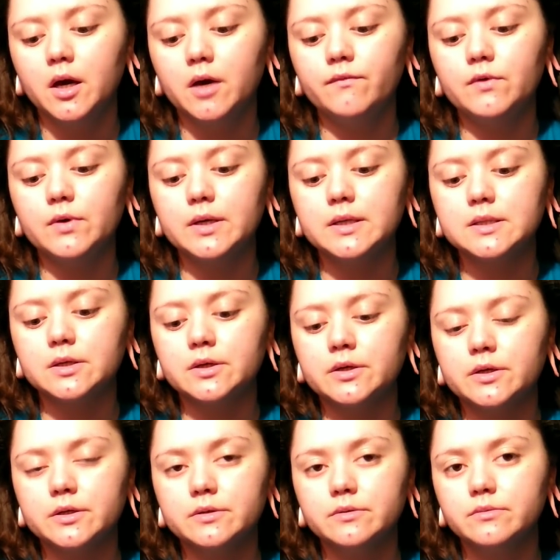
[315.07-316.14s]
If you guys
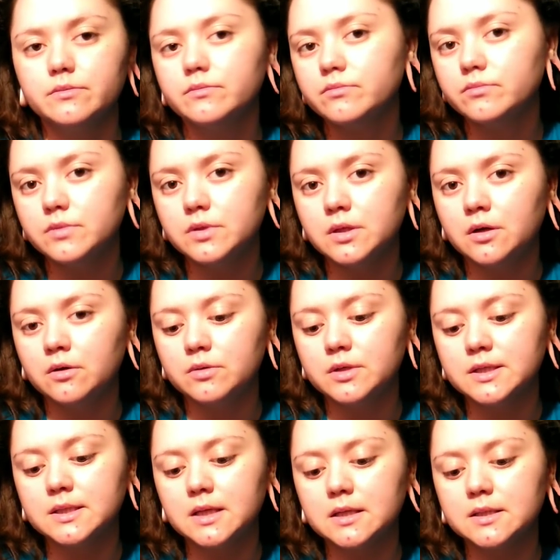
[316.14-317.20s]
are,
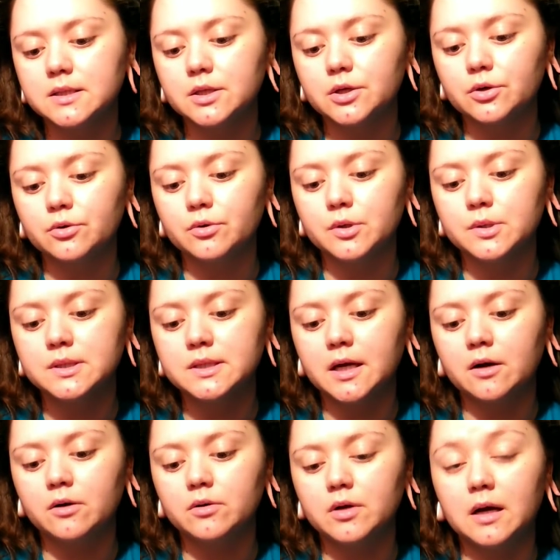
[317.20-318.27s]
disgusted or grossed
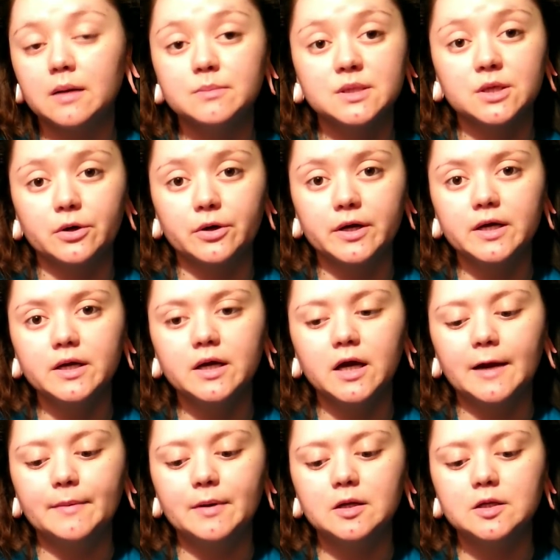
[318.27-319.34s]
out, I'm sorry.
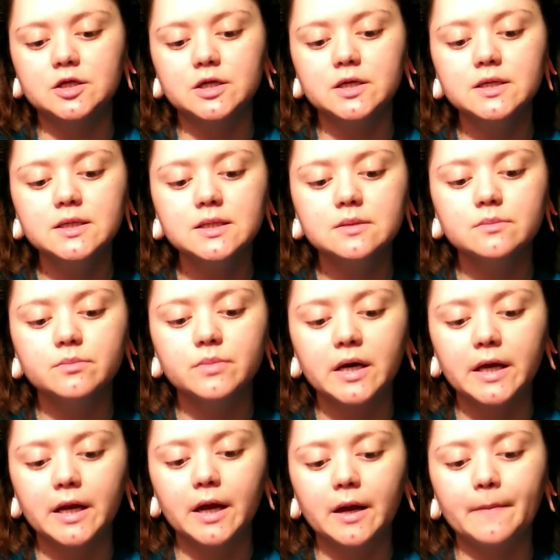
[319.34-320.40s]
I apologize,
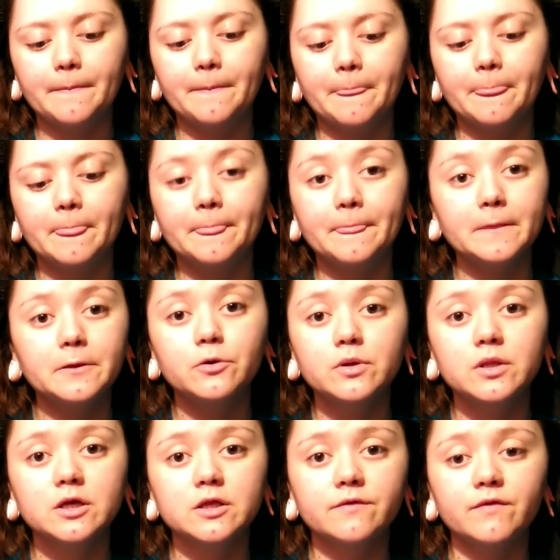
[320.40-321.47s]
but you
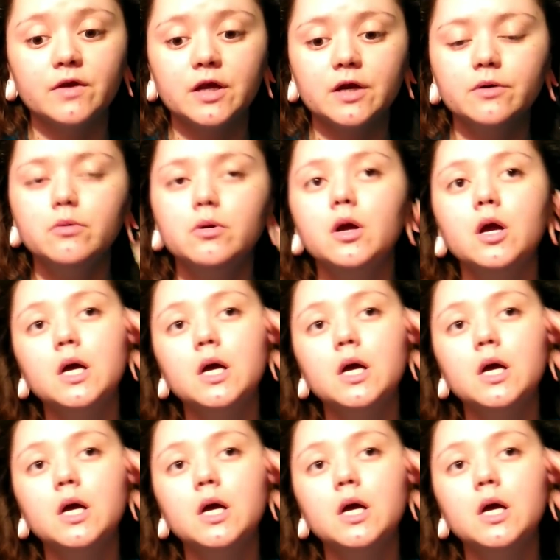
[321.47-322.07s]
clicked the video.